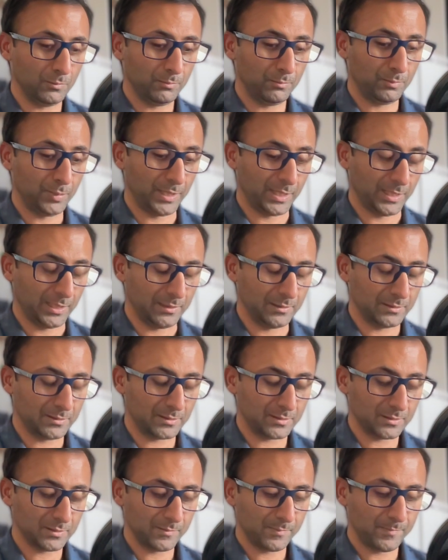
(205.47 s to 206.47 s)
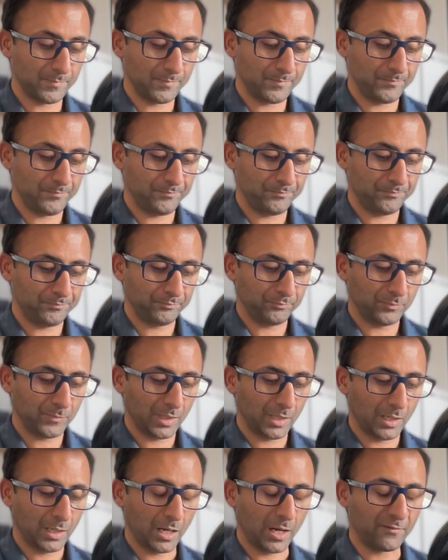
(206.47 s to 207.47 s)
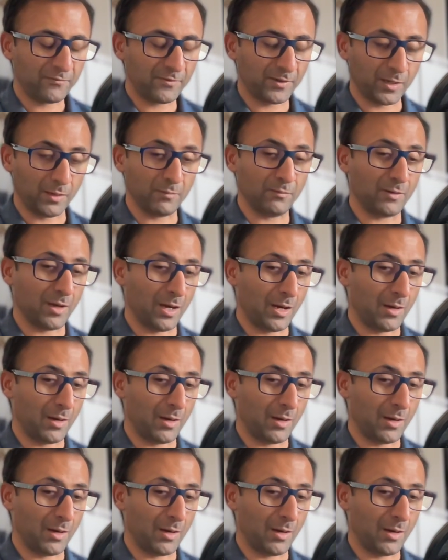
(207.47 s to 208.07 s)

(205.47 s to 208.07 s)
peds. I think